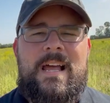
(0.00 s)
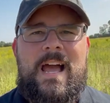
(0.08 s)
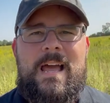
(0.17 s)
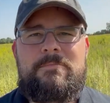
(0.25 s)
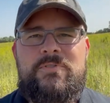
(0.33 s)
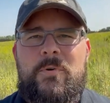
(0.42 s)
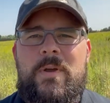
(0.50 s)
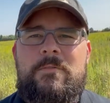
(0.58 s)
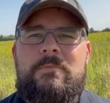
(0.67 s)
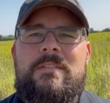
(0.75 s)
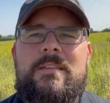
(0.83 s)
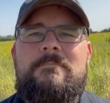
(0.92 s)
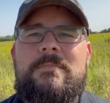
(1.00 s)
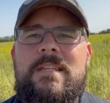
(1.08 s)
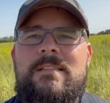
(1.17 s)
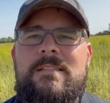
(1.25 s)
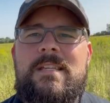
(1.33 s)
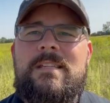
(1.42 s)
I'm joined with
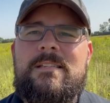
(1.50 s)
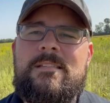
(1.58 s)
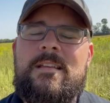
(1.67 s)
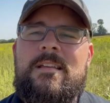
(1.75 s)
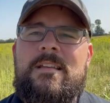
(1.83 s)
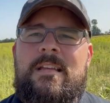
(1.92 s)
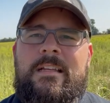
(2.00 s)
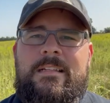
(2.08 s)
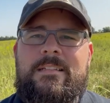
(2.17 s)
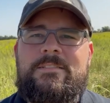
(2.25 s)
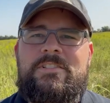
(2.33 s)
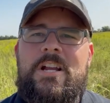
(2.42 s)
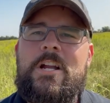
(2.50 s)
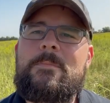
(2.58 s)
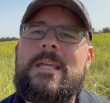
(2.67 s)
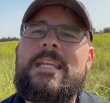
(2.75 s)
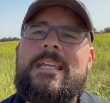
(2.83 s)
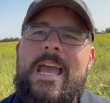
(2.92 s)
MDC's
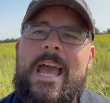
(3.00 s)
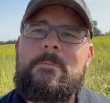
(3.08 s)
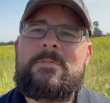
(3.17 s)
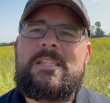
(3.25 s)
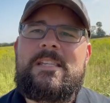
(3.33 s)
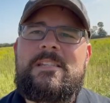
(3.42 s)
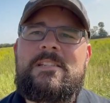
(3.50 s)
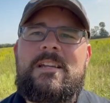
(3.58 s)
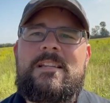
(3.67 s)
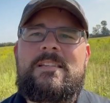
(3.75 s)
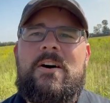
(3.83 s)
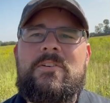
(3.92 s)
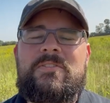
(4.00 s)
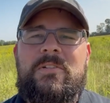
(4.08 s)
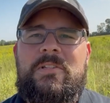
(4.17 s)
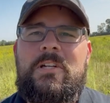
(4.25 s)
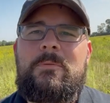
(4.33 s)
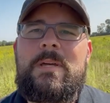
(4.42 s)
Jeremy Capps, and he's going to tell us a
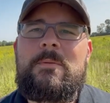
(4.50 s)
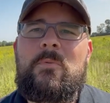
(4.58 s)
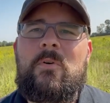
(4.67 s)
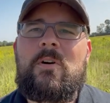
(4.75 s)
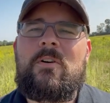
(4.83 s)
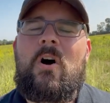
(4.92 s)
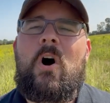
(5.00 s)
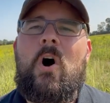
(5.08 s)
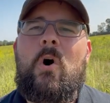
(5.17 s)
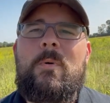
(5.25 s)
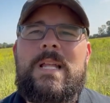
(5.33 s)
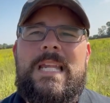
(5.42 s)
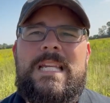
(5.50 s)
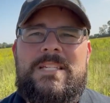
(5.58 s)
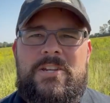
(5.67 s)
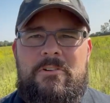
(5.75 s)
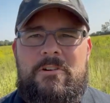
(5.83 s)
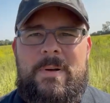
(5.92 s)
little bit more all we need to
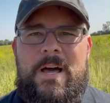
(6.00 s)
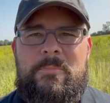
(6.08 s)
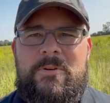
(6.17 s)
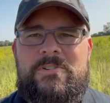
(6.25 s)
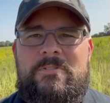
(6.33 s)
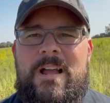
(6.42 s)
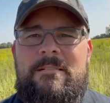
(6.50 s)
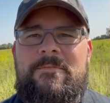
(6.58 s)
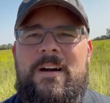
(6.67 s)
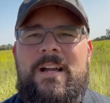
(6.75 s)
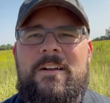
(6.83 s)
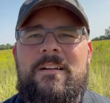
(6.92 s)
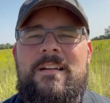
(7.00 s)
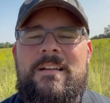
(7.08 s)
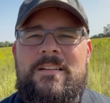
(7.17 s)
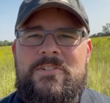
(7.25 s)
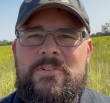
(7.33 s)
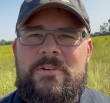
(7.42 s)
know about prescribed fire
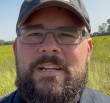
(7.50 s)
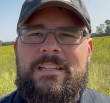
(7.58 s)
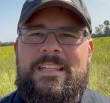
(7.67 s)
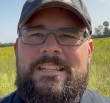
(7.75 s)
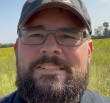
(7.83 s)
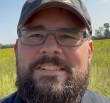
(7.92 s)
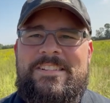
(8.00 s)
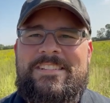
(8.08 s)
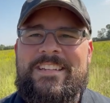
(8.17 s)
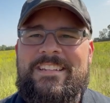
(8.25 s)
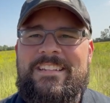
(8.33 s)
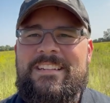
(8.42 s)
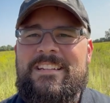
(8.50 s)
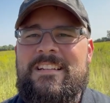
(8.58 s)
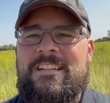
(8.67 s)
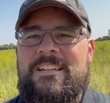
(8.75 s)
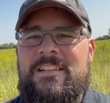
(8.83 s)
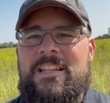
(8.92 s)
during late season.
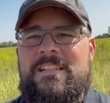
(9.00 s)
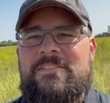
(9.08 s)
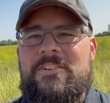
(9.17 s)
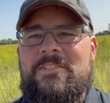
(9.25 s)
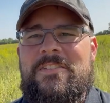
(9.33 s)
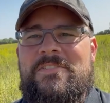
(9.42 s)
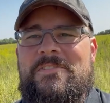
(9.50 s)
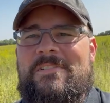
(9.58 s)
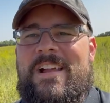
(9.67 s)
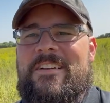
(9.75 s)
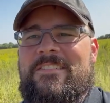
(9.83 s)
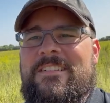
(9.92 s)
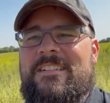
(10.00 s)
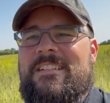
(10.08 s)
Let's turn this around.